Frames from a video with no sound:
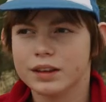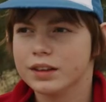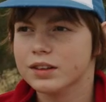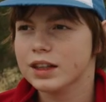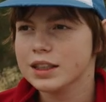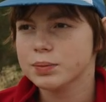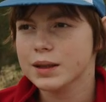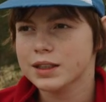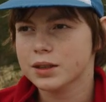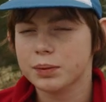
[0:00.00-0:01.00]
It's a nice
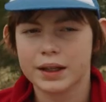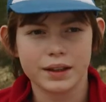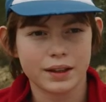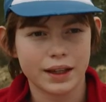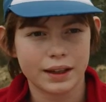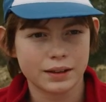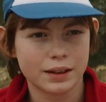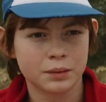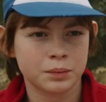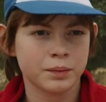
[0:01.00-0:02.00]
place to be. It,
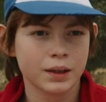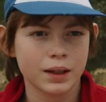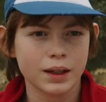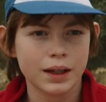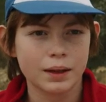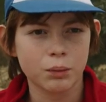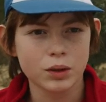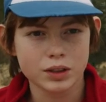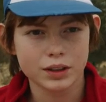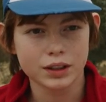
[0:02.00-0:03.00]
it, it
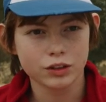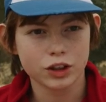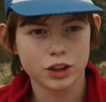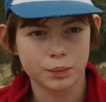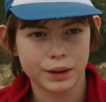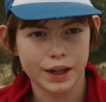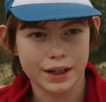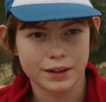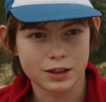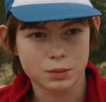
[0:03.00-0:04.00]
was didn't used to be
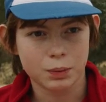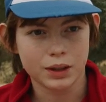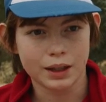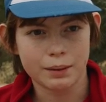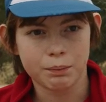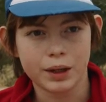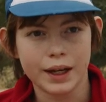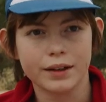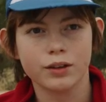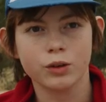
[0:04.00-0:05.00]
like this, but they
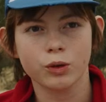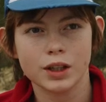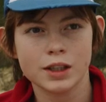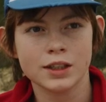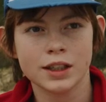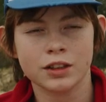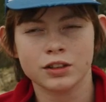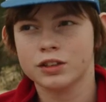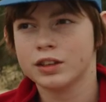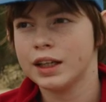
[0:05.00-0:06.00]
planted all this
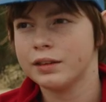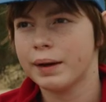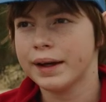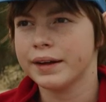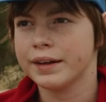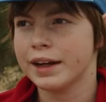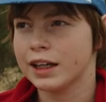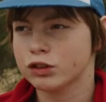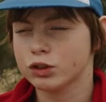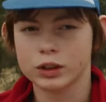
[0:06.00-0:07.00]
and, and made it
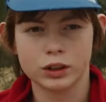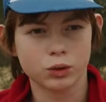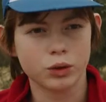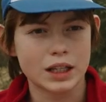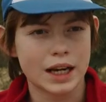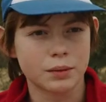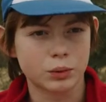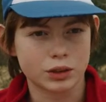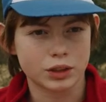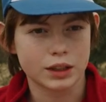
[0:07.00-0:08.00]
natural and all the
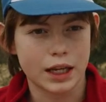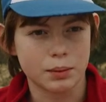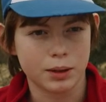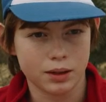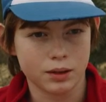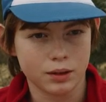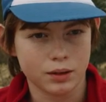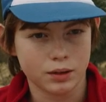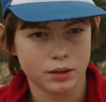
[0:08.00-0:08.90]
animals just came in.